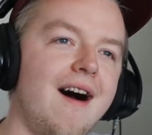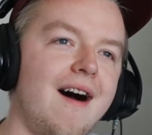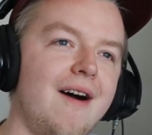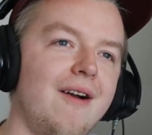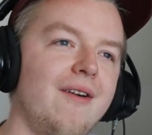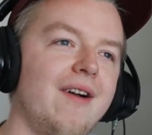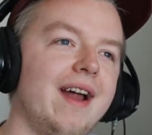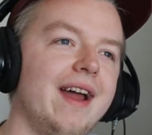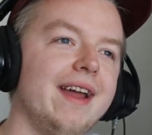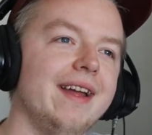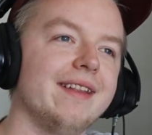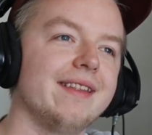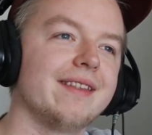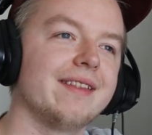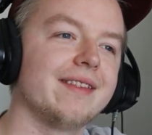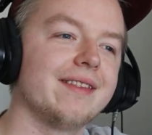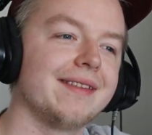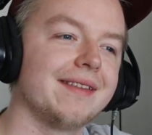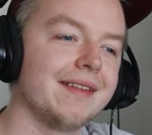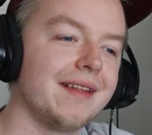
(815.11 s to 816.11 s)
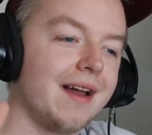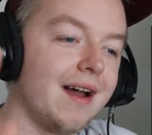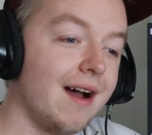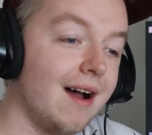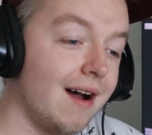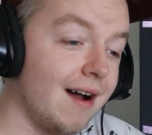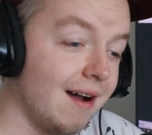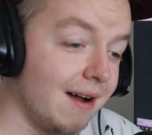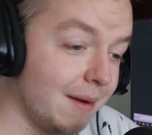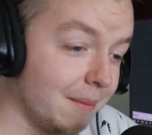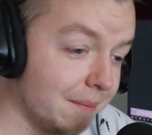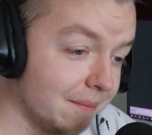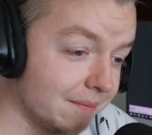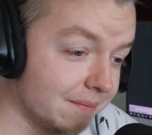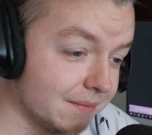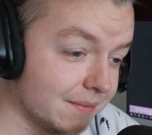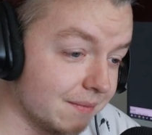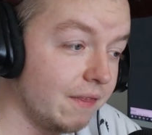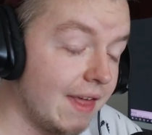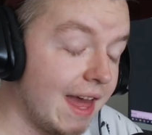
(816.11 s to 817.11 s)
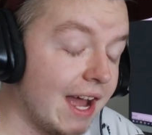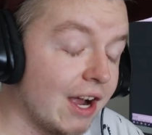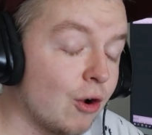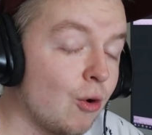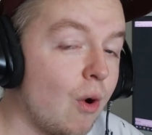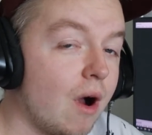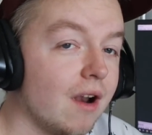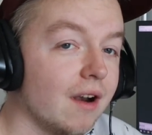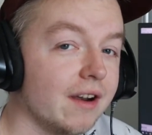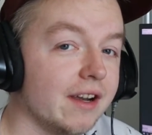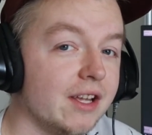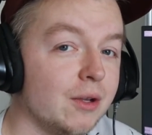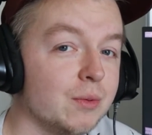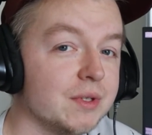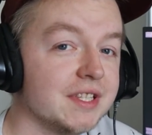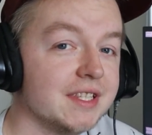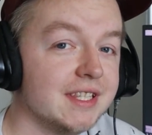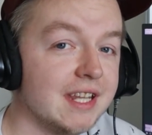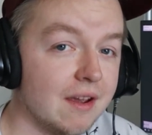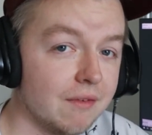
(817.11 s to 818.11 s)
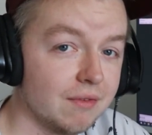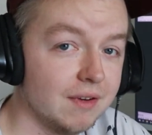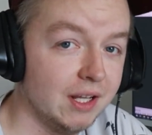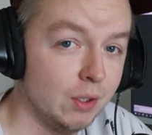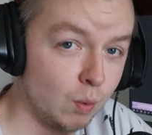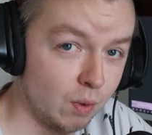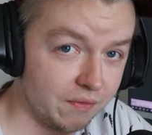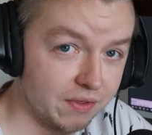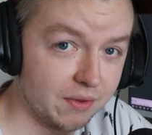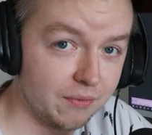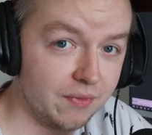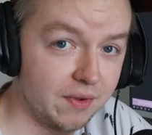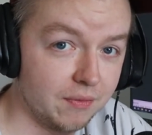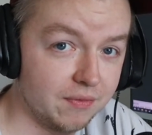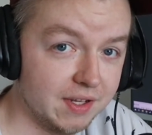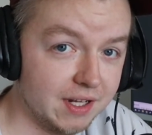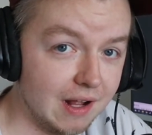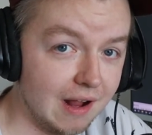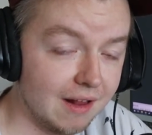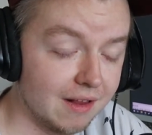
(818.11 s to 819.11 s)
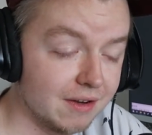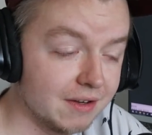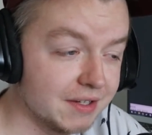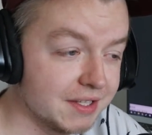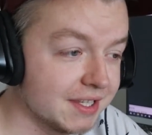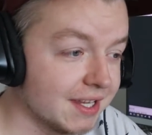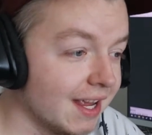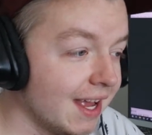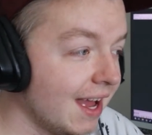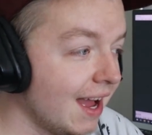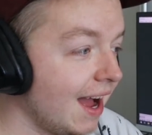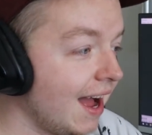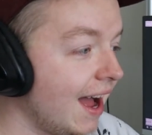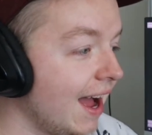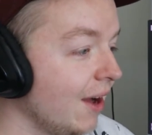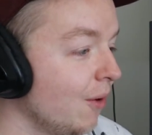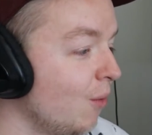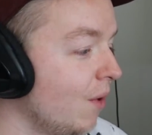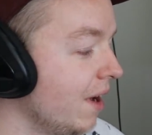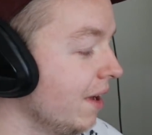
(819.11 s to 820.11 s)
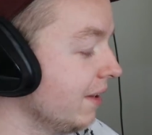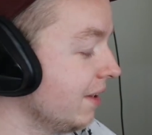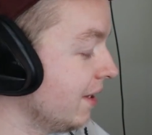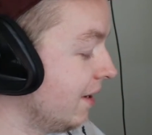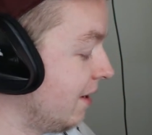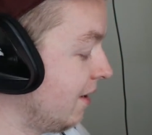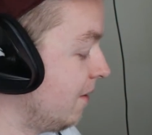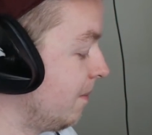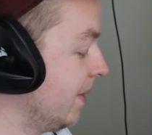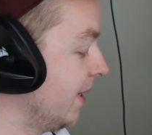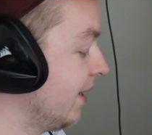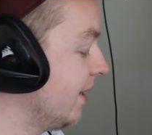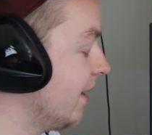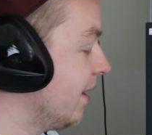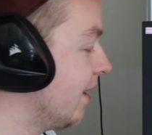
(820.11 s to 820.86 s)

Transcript: All right. Um, that quality was definitely worth the fifty dollars. I want, oh my